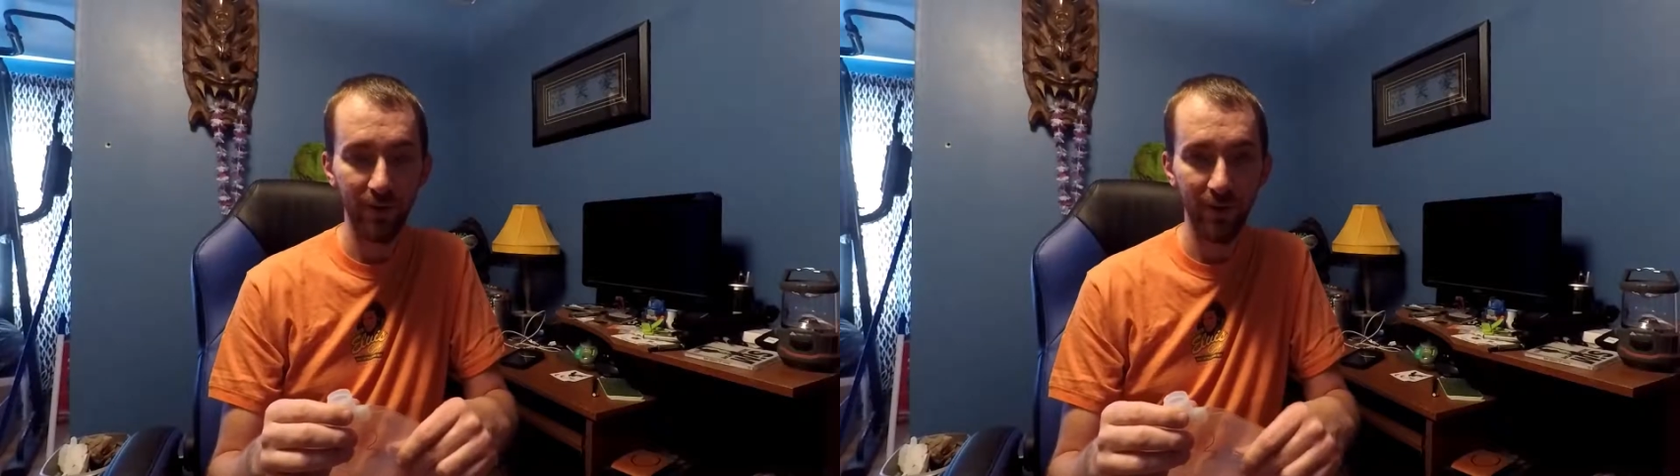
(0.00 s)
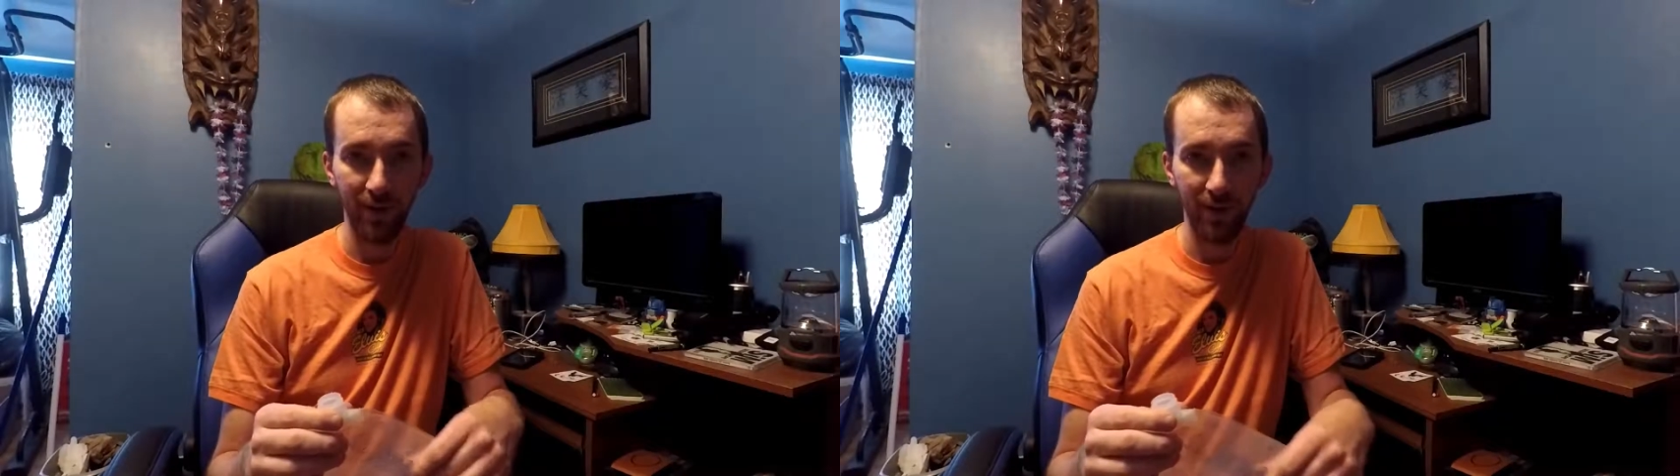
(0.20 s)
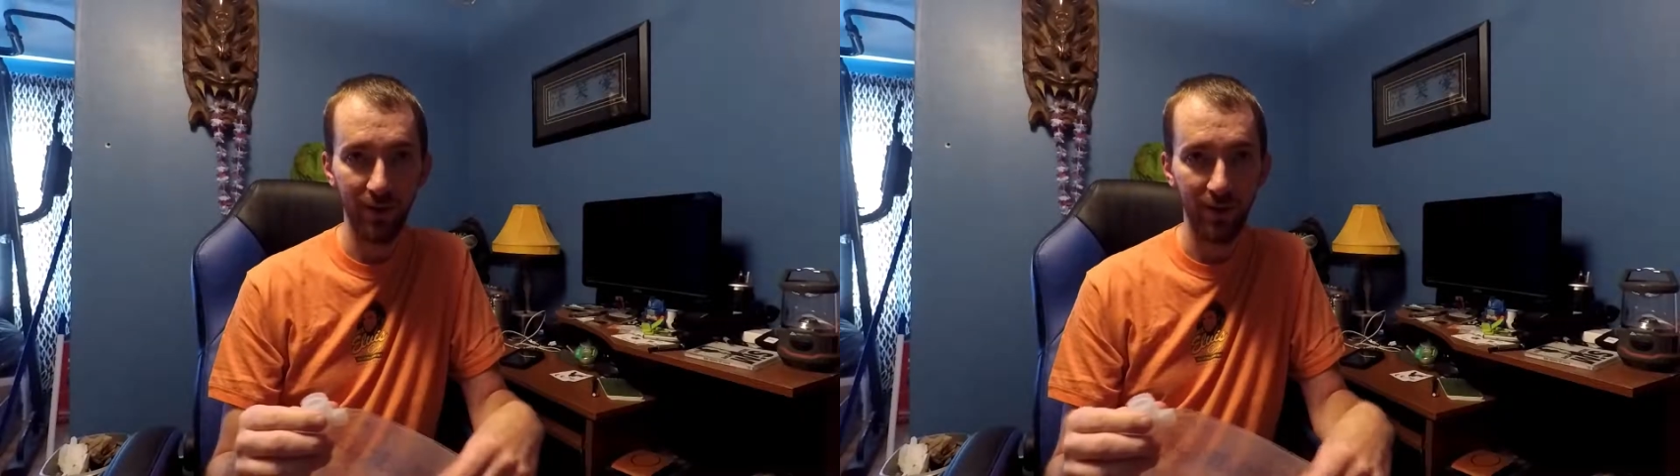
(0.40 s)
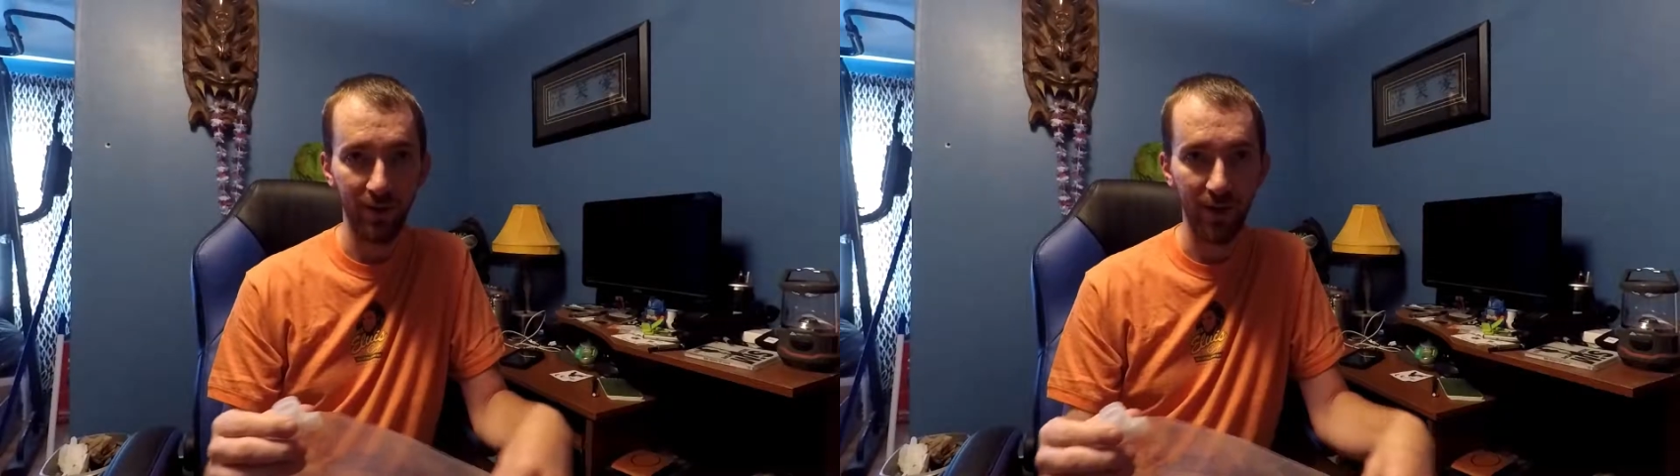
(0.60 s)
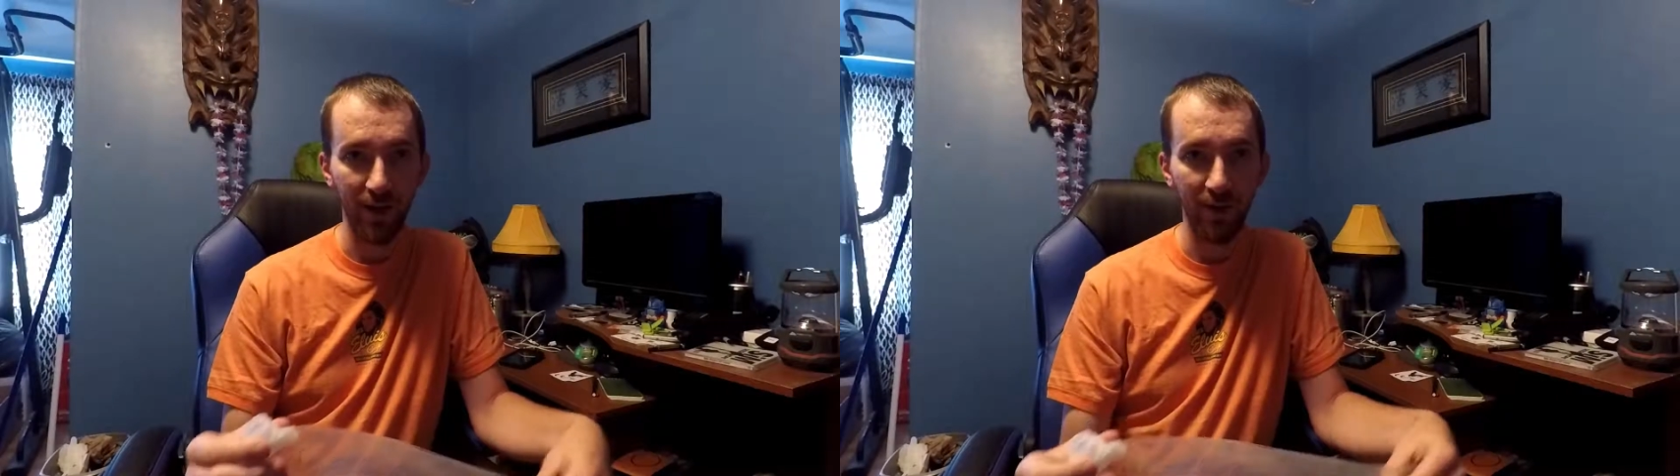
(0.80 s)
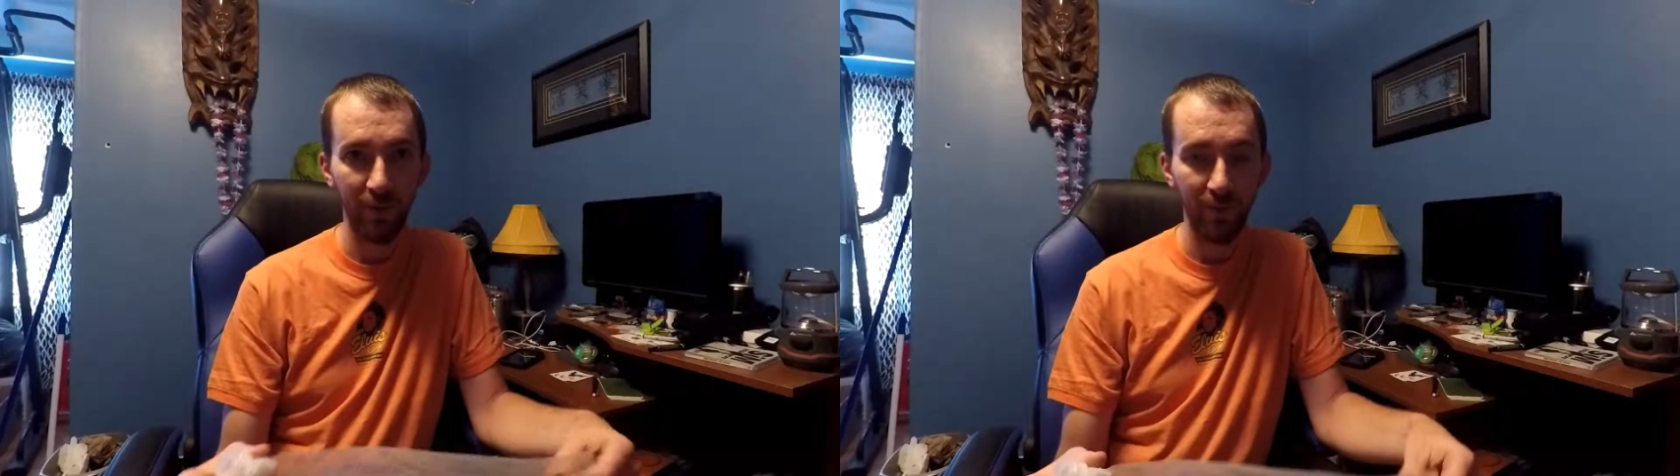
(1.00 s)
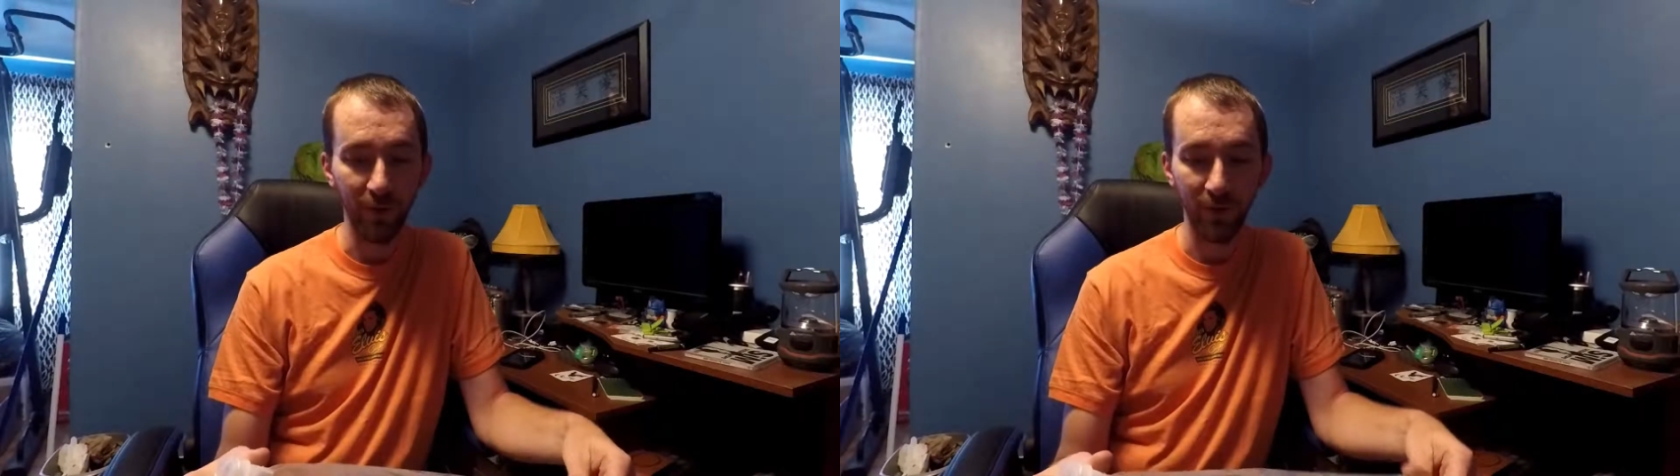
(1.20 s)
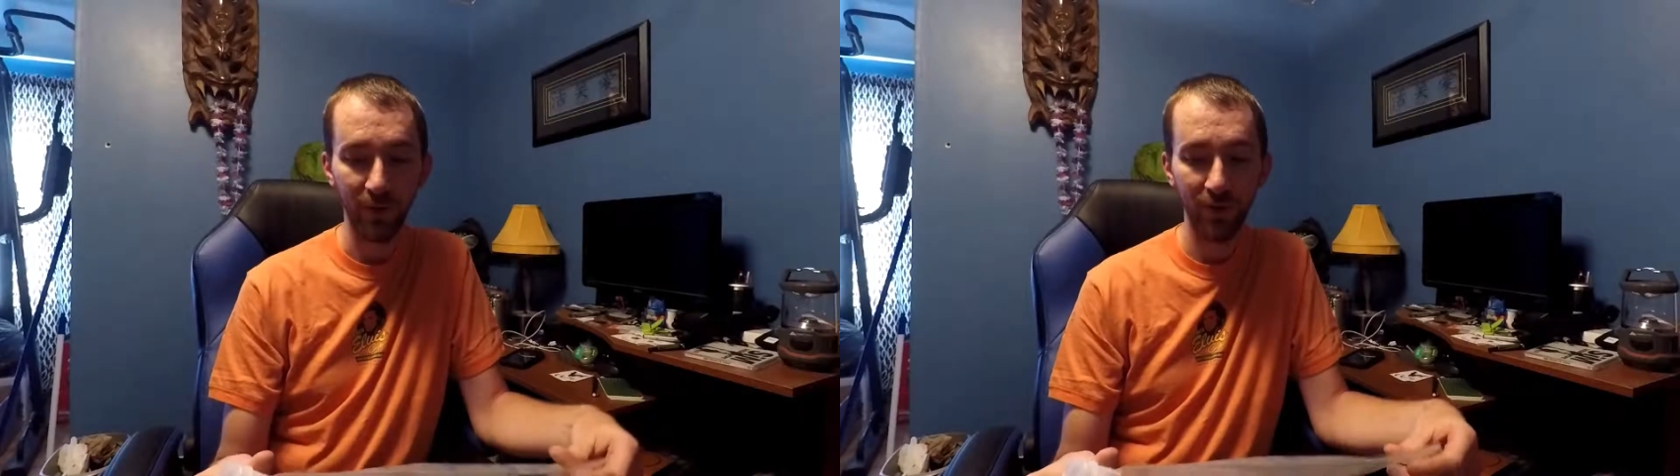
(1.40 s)
and any
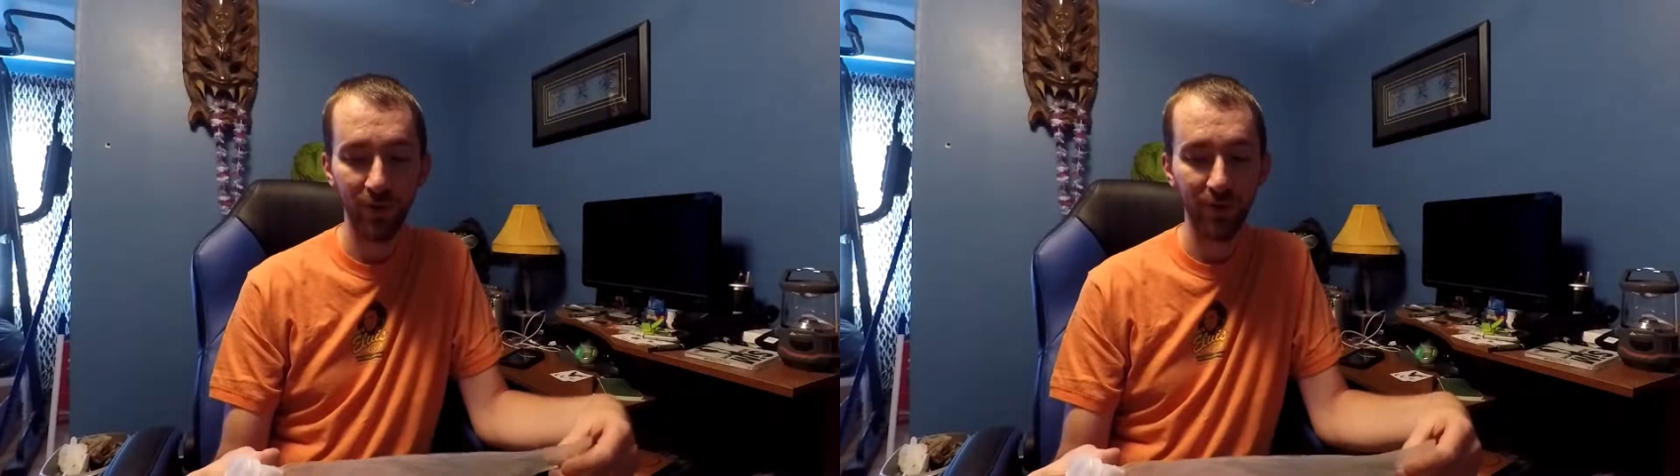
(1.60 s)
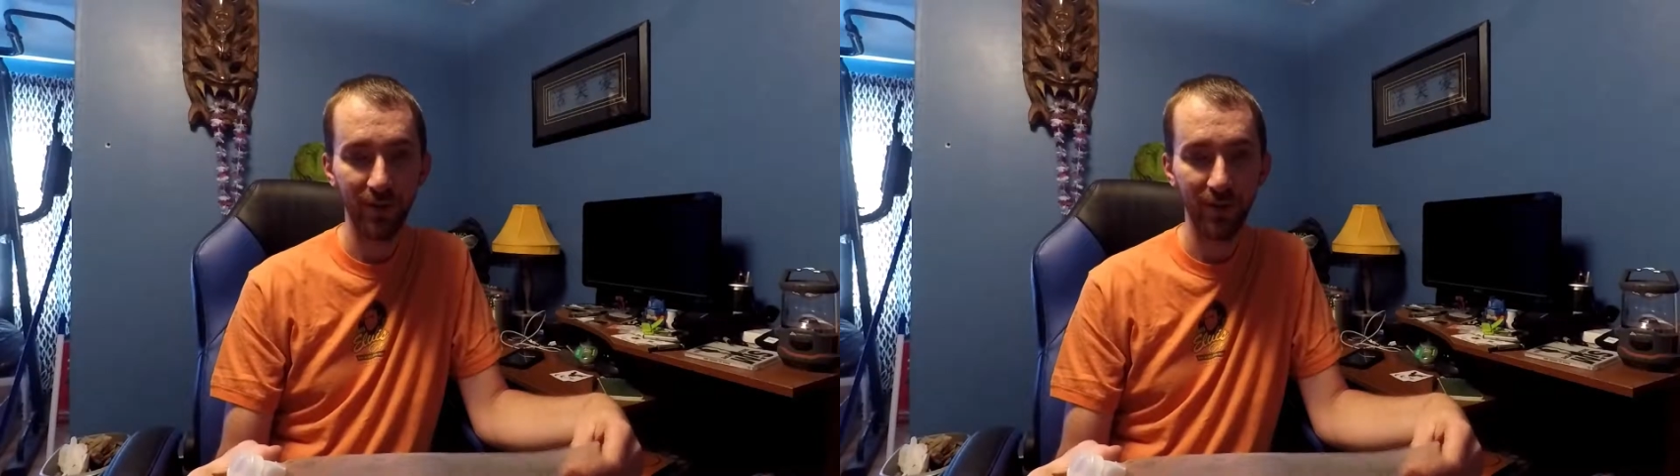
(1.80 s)
filter